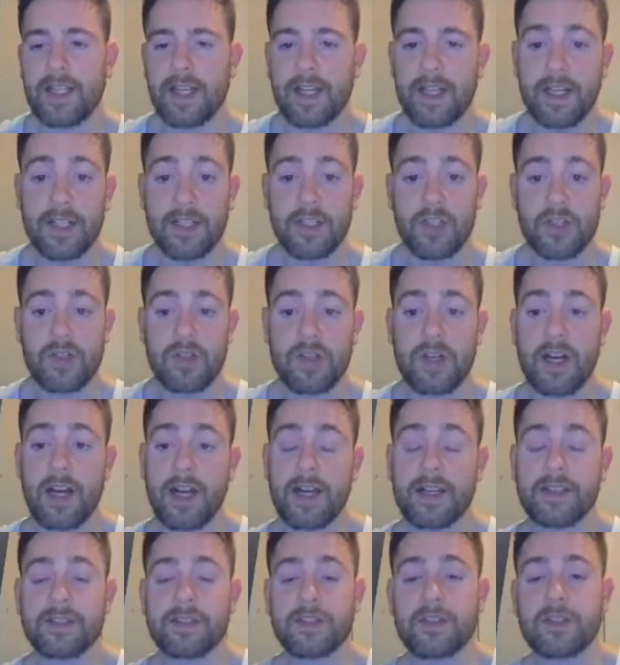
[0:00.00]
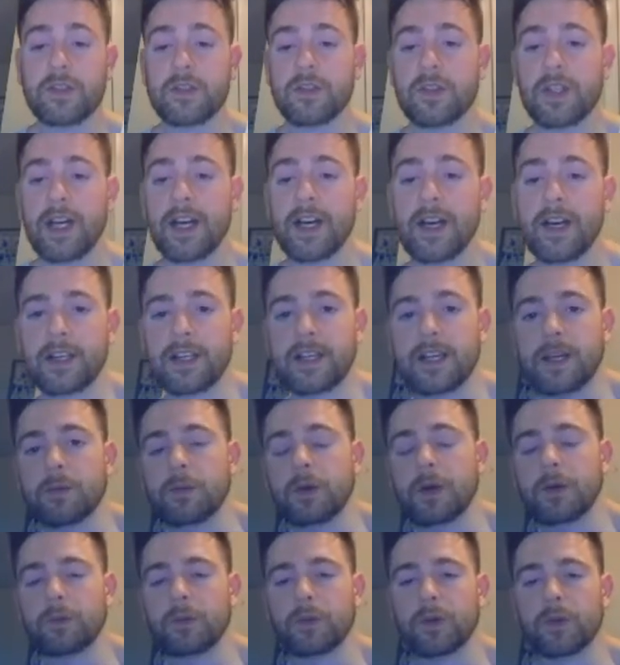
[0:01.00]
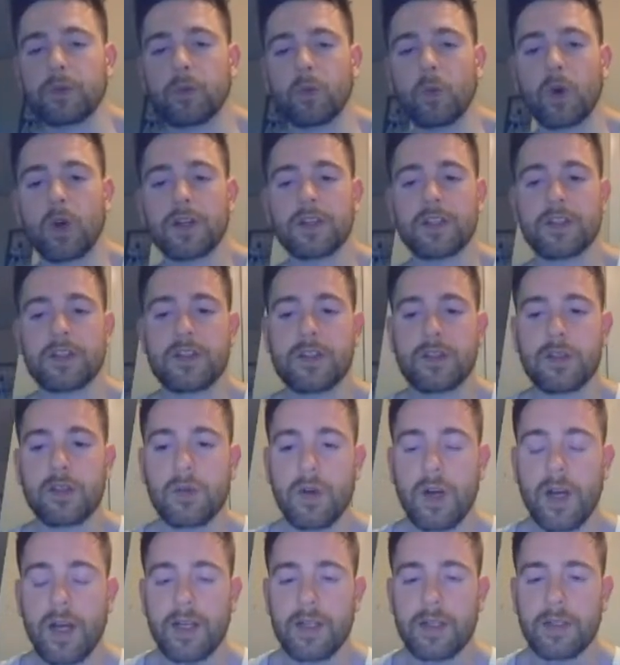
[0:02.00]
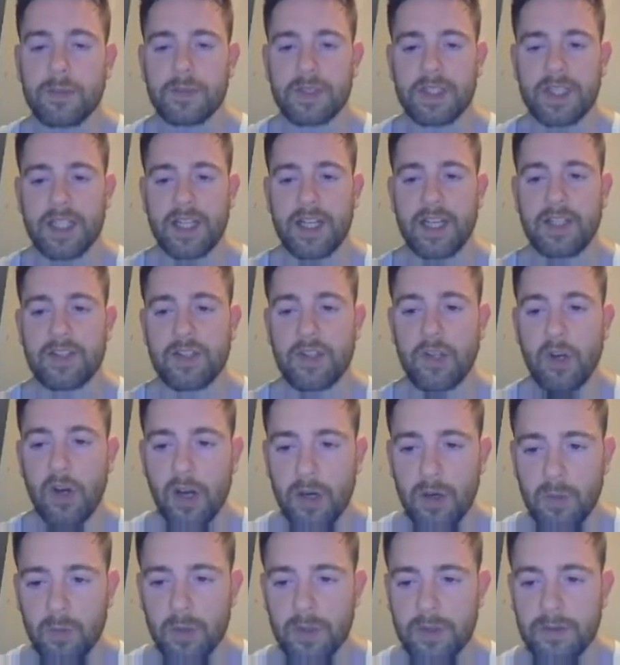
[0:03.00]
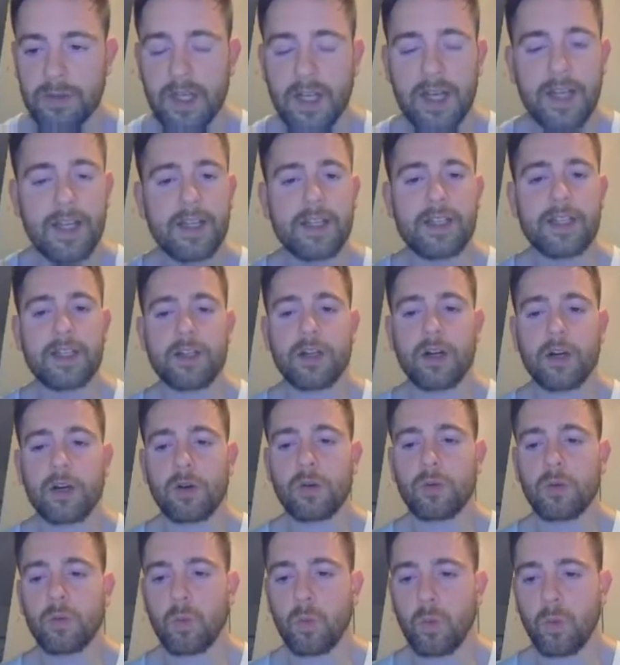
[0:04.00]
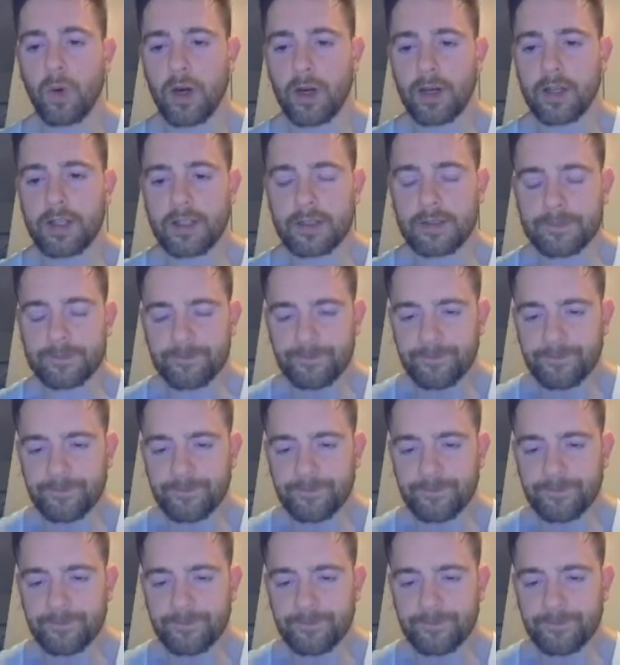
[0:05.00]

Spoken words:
And I tried to do that. I came up with 1 to 2 items that I thought would, you know, work